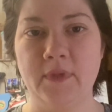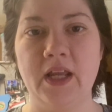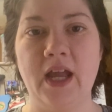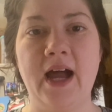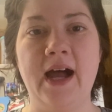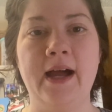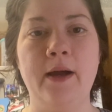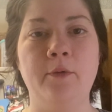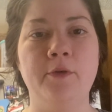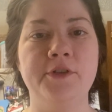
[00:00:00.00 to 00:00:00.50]

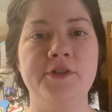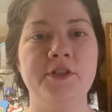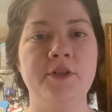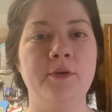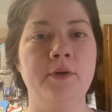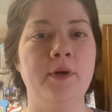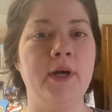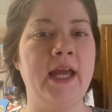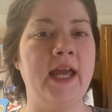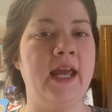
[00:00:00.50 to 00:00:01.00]
I will
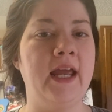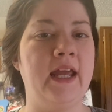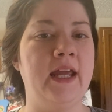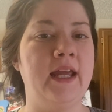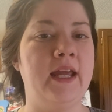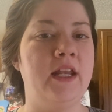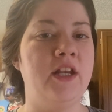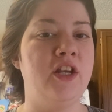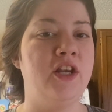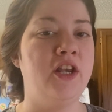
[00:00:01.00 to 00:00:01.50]
do
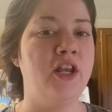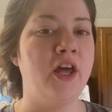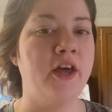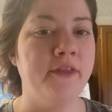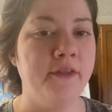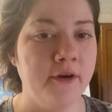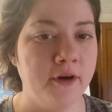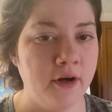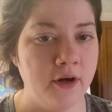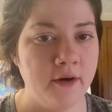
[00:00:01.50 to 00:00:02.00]

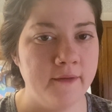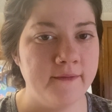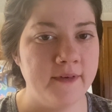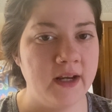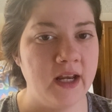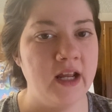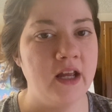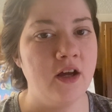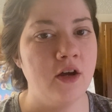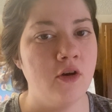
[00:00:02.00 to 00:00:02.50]
another
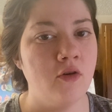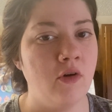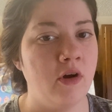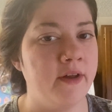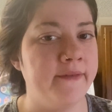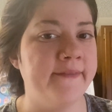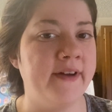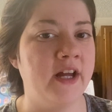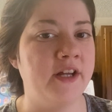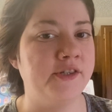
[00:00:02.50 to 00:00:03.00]
video
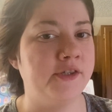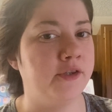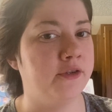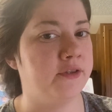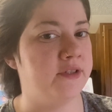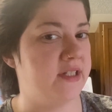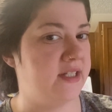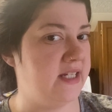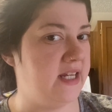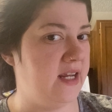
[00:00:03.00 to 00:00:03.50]
on vaginal
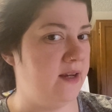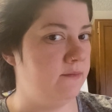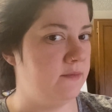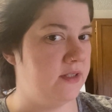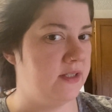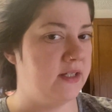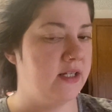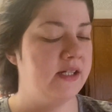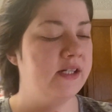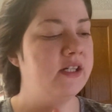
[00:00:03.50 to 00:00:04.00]

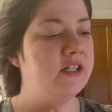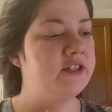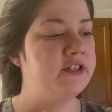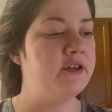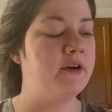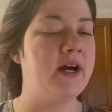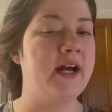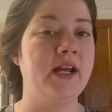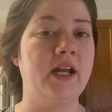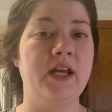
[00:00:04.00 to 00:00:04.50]
steams
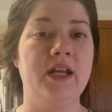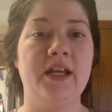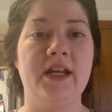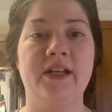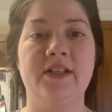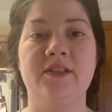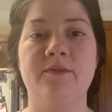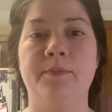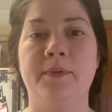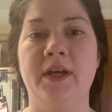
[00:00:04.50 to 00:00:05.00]
so I can
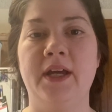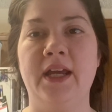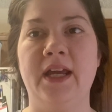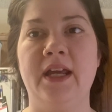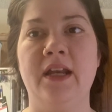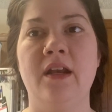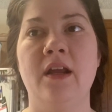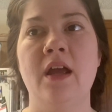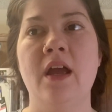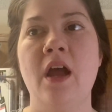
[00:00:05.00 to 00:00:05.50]

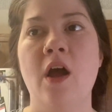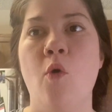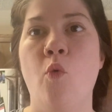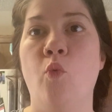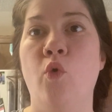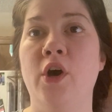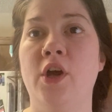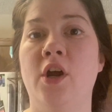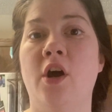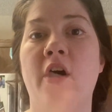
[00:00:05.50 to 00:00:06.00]
explain
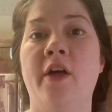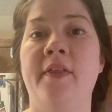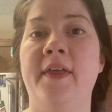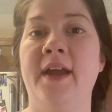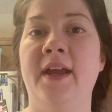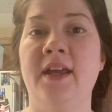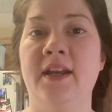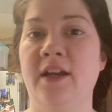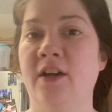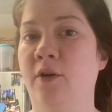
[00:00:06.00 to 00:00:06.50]
what all they
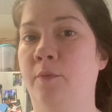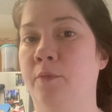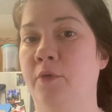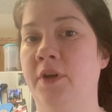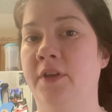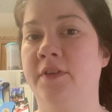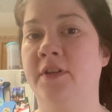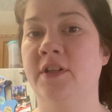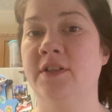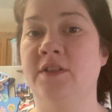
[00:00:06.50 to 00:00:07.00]
can help
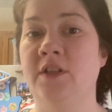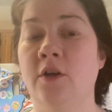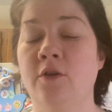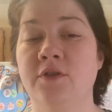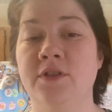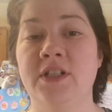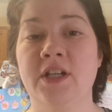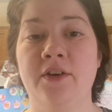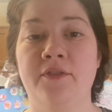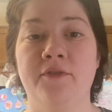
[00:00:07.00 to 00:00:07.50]
with, because
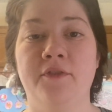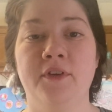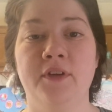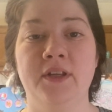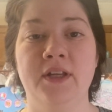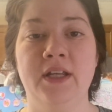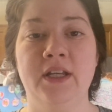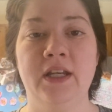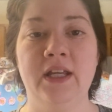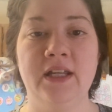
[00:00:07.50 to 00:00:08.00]
those
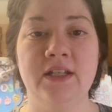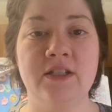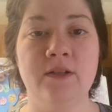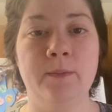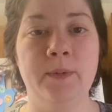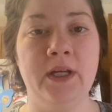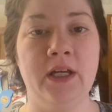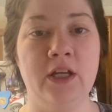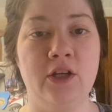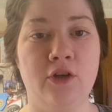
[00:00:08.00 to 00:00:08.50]
definitely need to
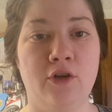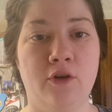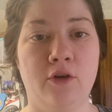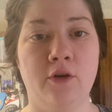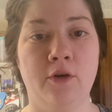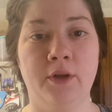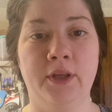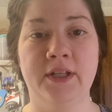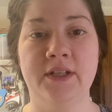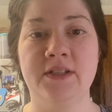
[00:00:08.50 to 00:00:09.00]
be in your
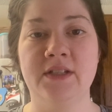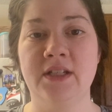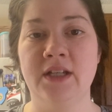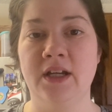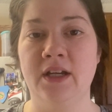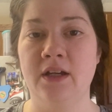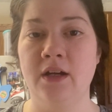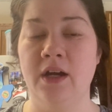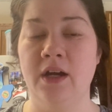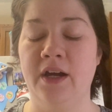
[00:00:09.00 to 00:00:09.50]

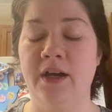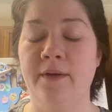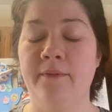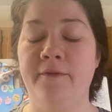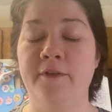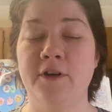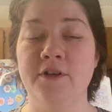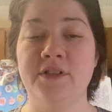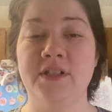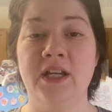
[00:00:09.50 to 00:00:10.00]
holistic
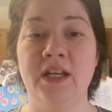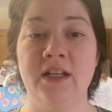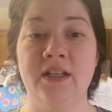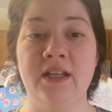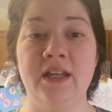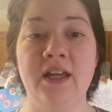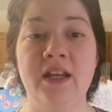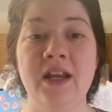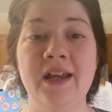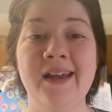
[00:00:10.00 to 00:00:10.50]
first aid
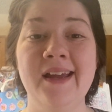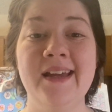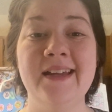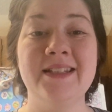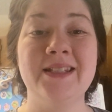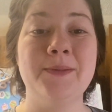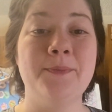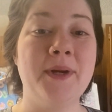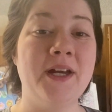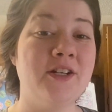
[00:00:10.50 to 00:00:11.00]
kit,
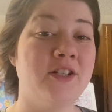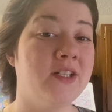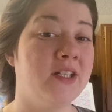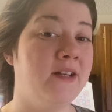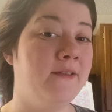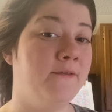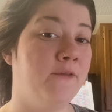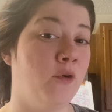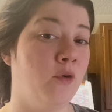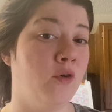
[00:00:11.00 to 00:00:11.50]

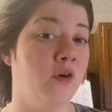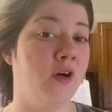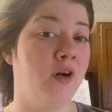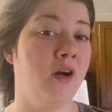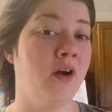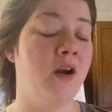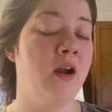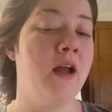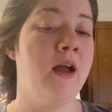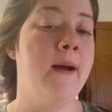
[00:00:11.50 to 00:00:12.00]
especially
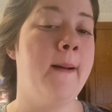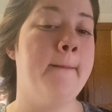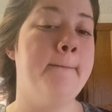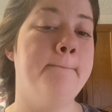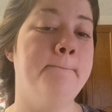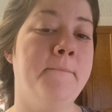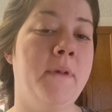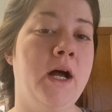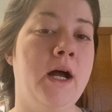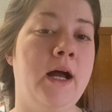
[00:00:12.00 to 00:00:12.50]
for
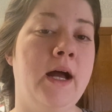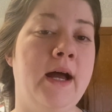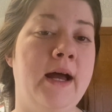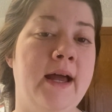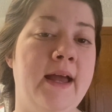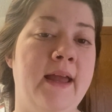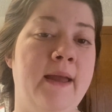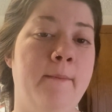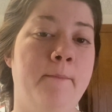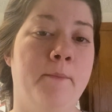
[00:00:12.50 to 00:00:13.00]

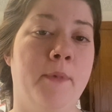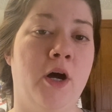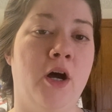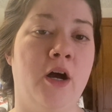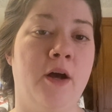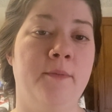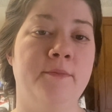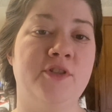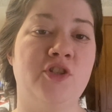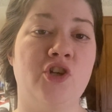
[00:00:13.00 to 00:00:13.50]
my
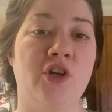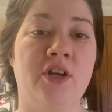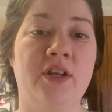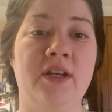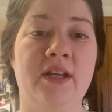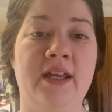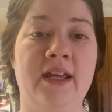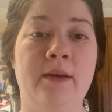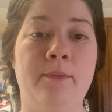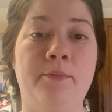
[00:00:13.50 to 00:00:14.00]
moms trying
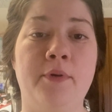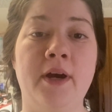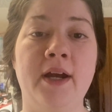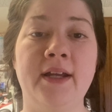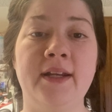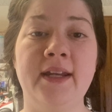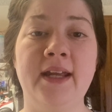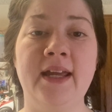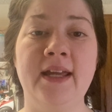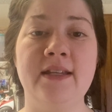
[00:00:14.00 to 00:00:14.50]
to get
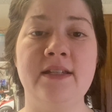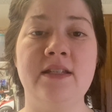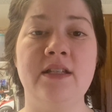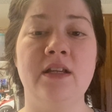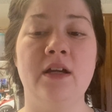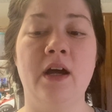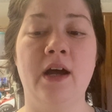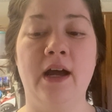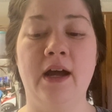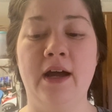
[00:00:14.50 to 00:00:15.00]
pregnant.
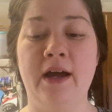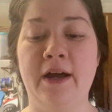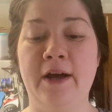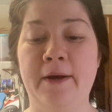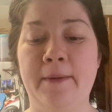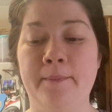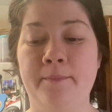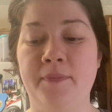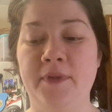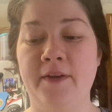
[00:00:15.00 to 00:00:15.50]

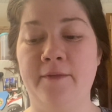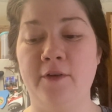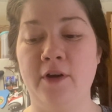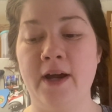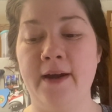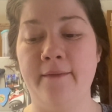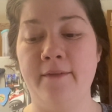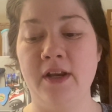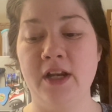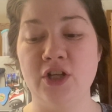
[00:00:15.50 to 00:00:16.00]
If you're
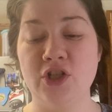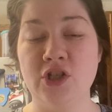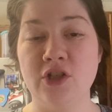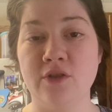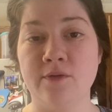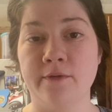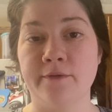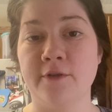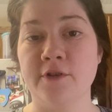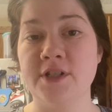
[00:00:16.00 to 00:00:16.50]
having issues
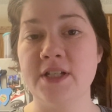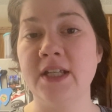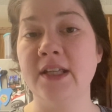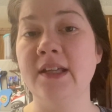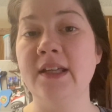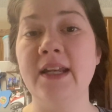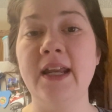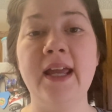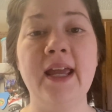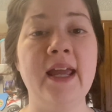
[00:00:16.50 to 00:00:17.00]
with
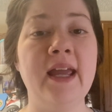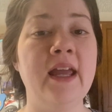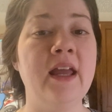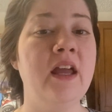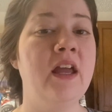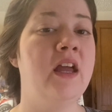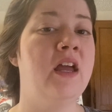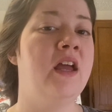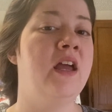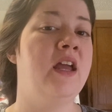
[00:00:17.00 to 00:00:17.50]
fertility,
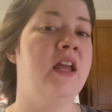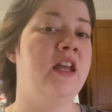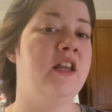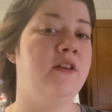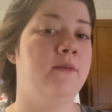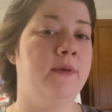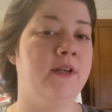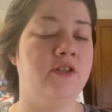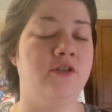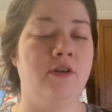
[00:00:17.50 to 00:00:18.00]

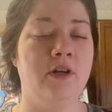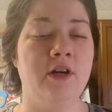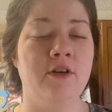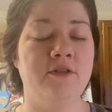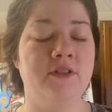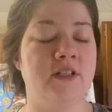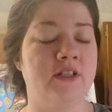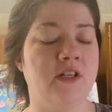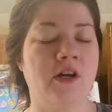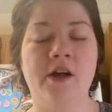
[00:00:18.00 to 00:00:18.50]

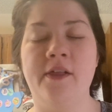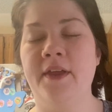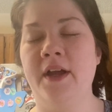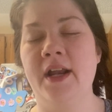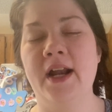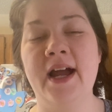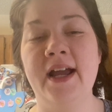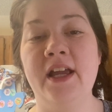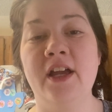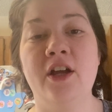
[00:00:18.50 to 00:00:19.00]
endometriosis, all
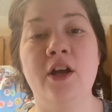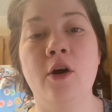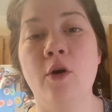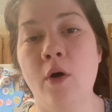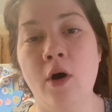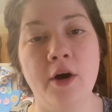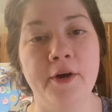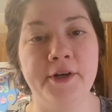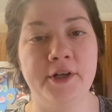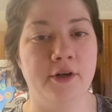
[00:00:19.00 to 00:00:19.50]
that. I could go
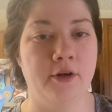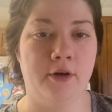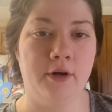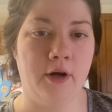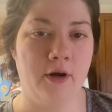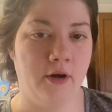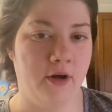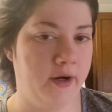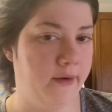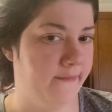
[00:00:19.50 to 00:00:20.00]
on and on
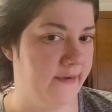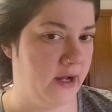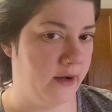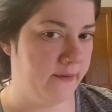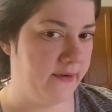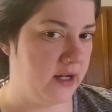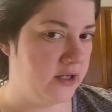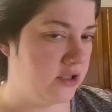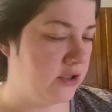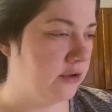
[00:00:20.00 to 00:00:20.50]
and on about
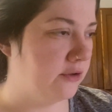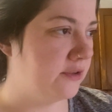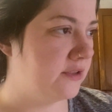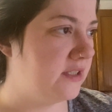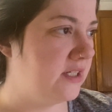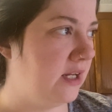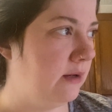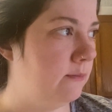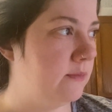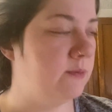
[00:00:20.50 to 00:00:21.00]
vaginal
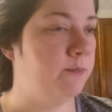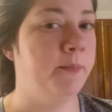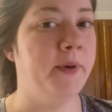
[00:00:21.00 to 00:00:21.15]
steams.